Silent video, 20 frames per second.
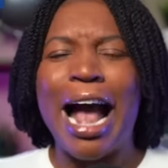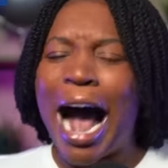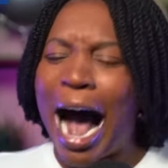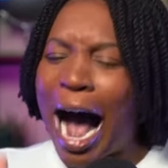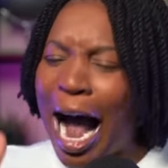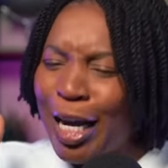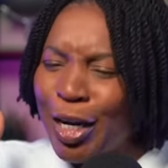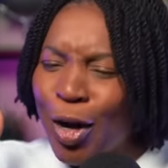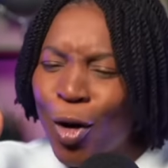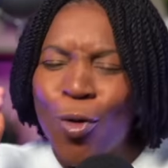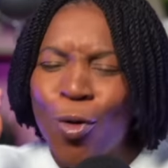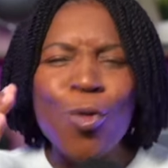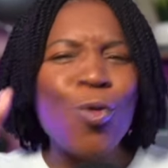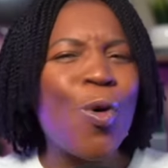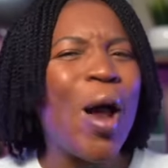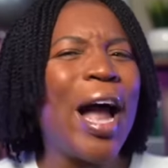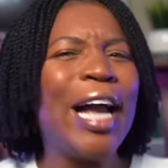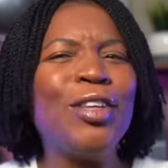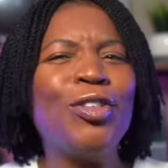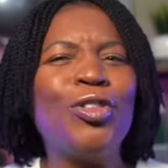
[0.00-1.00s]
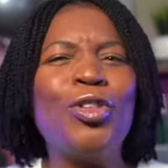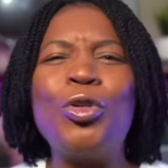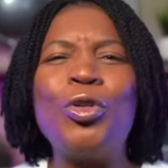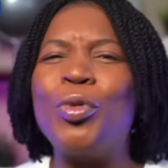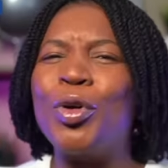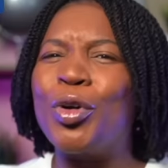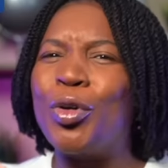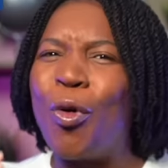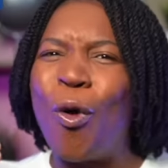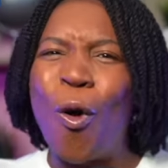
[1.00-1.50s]
I go right through
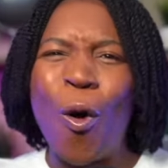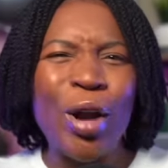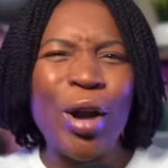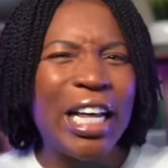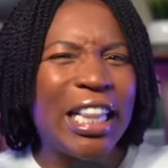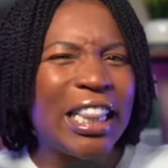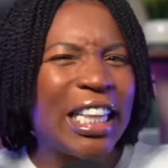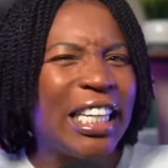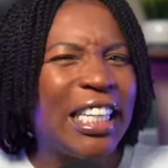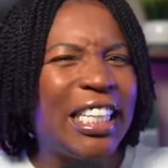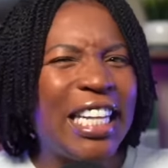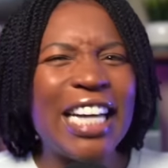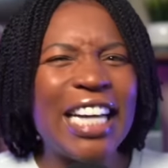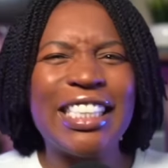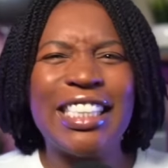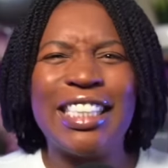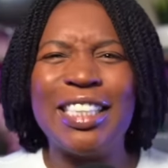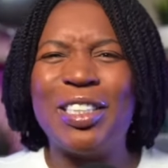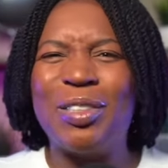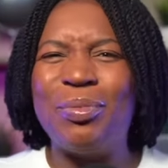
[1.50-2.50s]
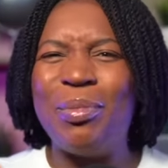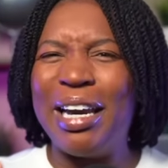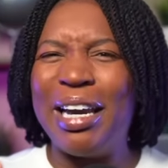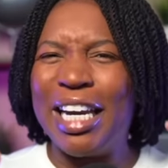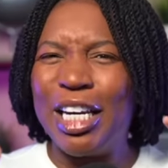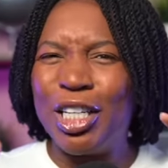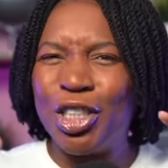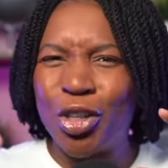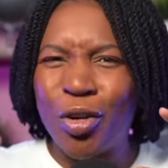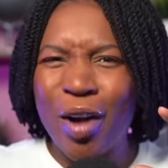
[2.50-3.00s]
recording the lessons,
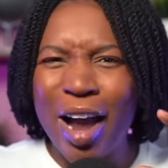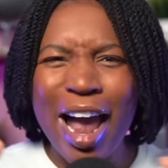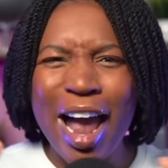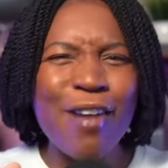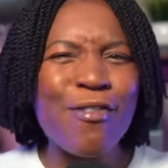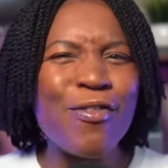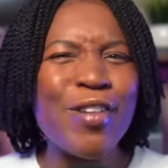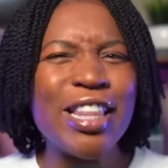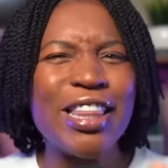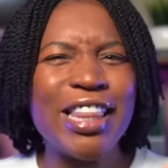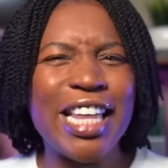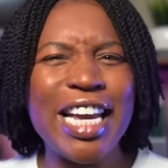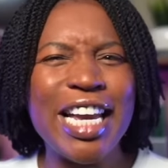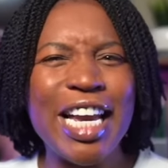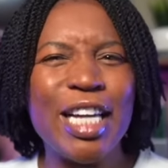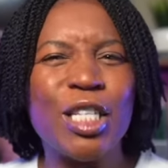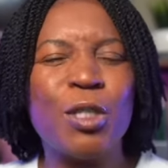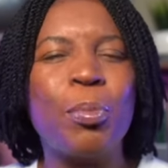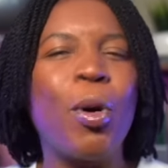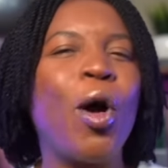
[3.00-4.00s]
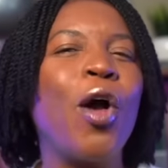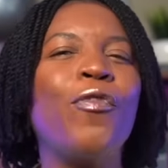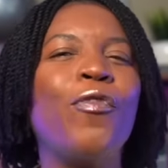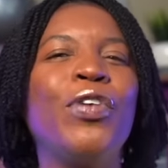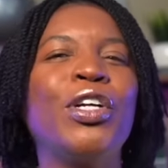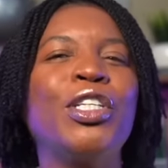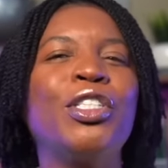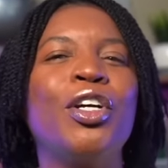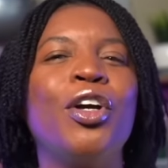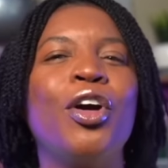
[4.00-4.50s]
making sure everything is
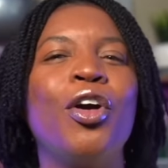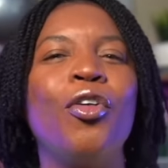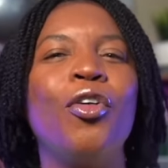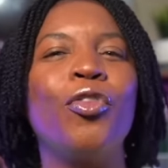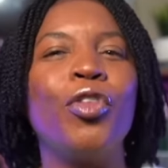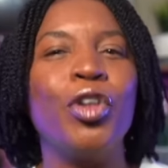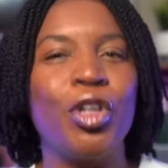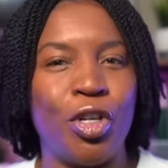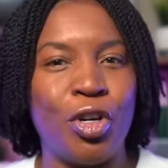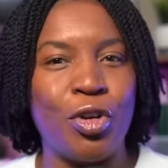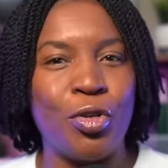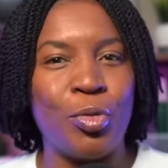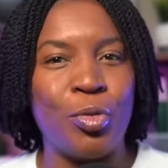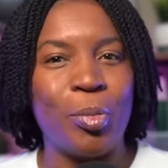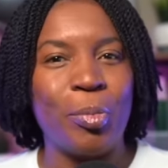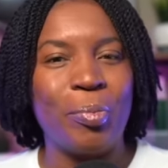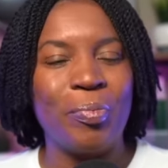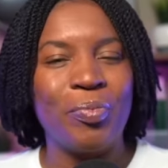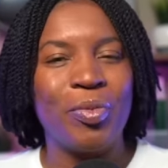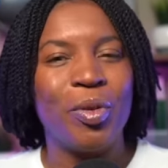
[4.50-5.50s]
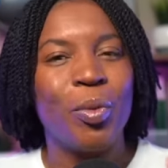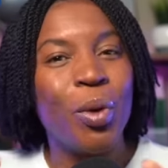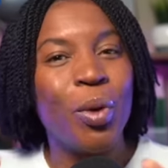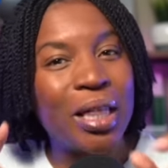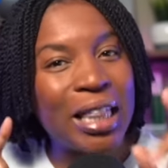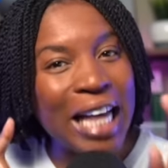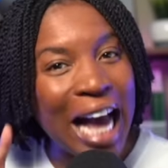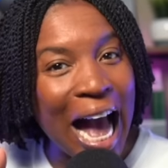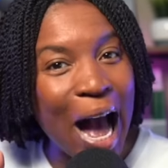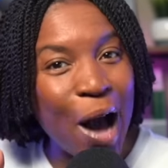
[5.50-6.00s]
perfect for you
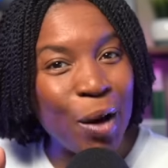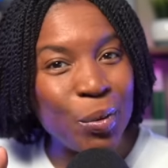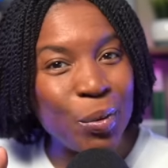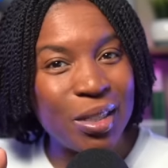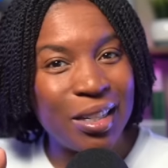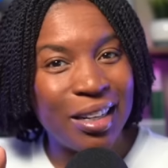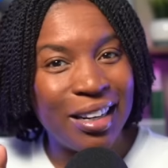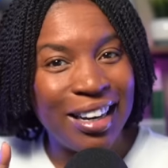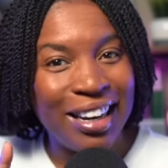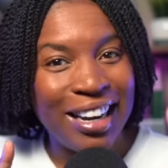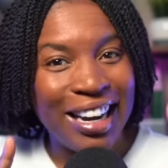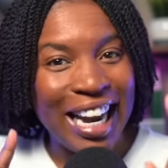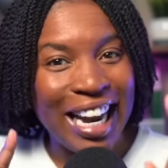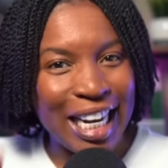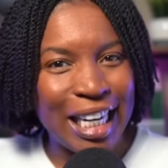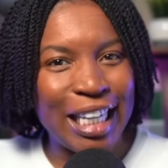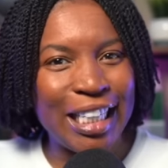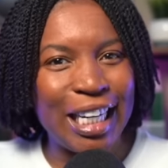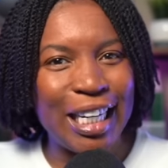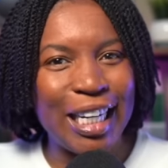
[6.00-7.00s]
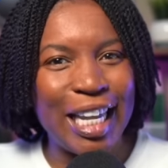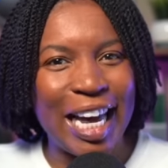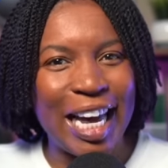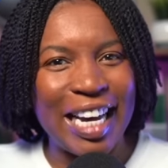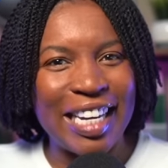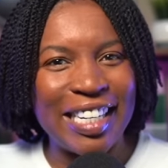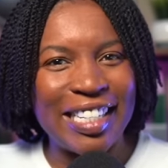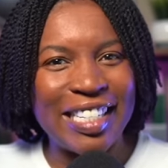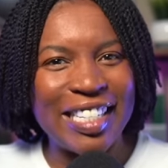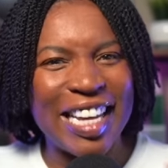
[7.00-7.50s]
without any
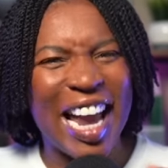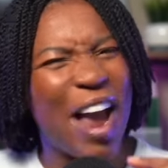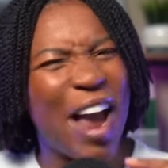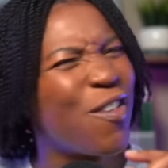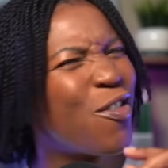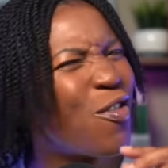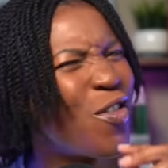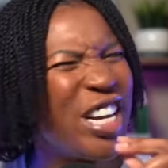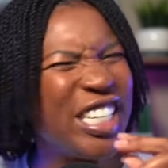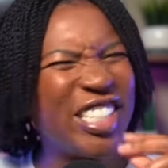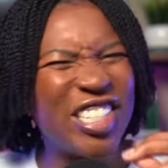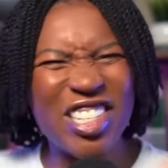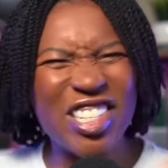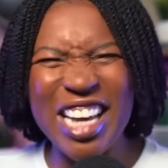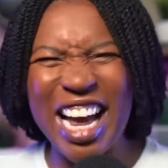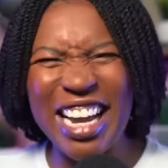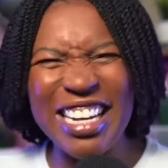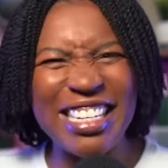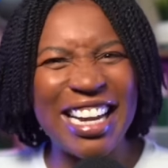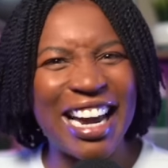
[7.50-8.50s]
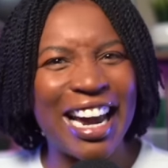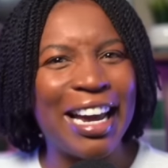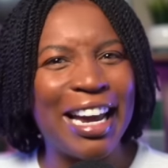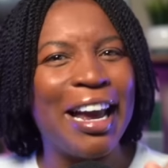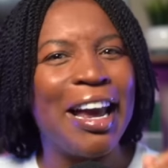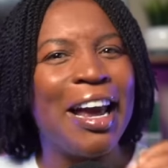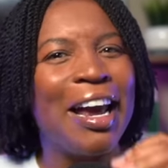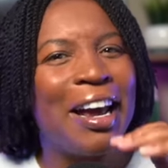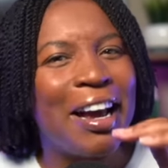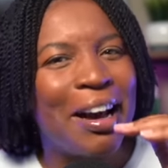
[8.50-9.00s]
delays. Every Sunday,
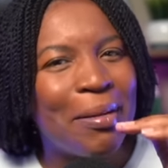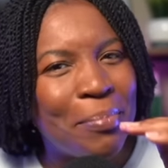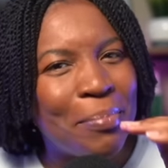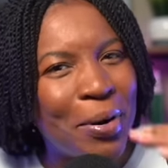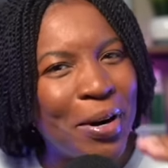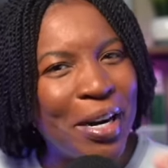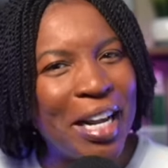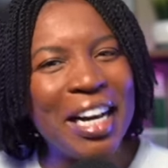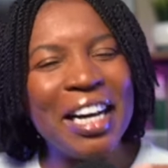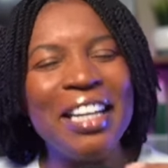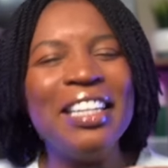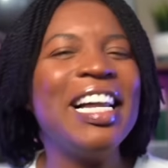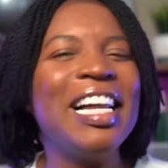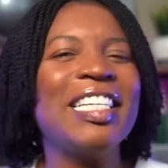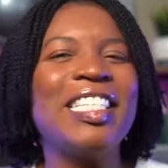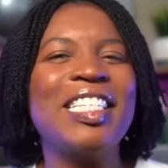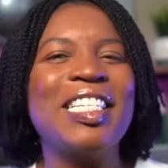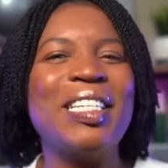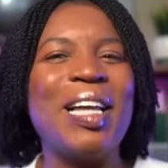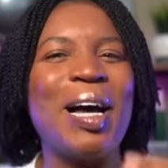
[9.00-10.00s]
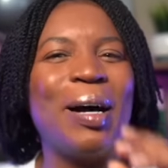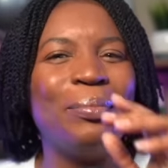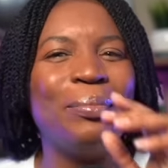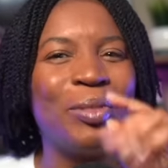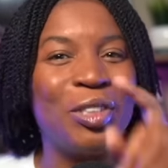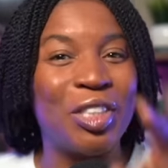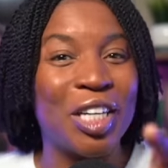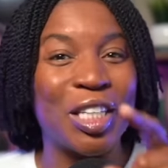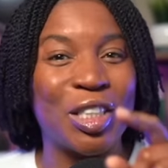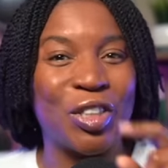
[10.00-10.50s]
putting a lesson up
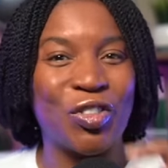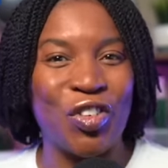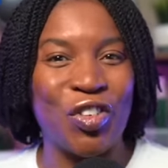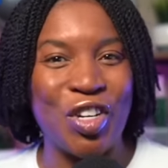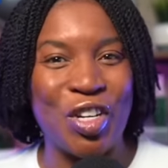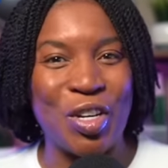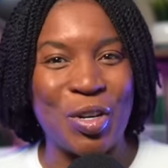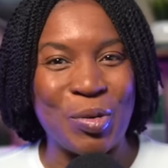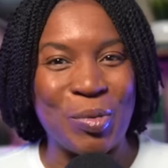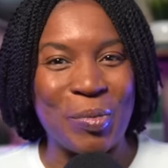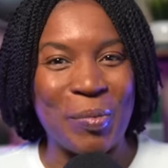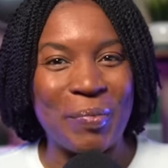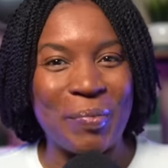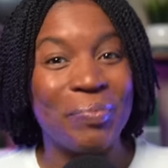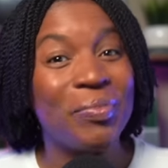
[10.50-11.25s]
just for you.